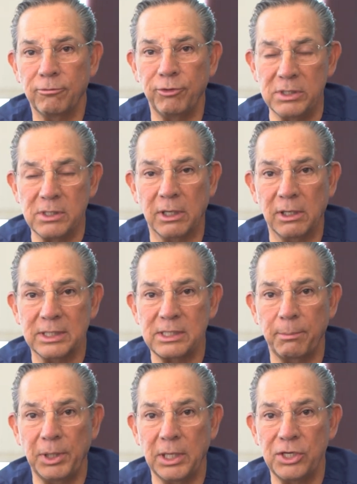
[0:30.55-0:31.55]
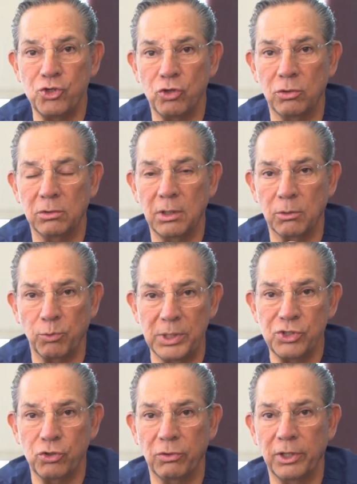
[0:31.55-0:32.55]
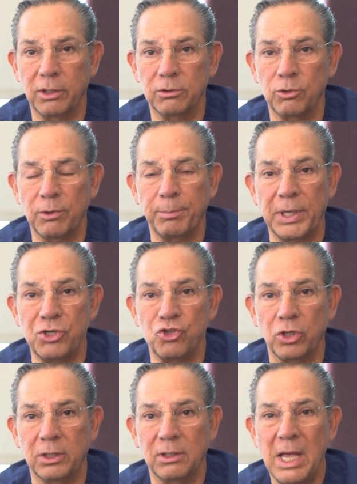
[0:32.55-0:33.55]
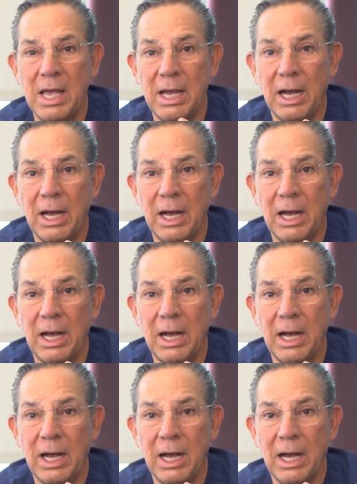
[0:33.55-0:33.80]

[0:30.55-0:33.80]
physical examination, a questionnaire to the patient,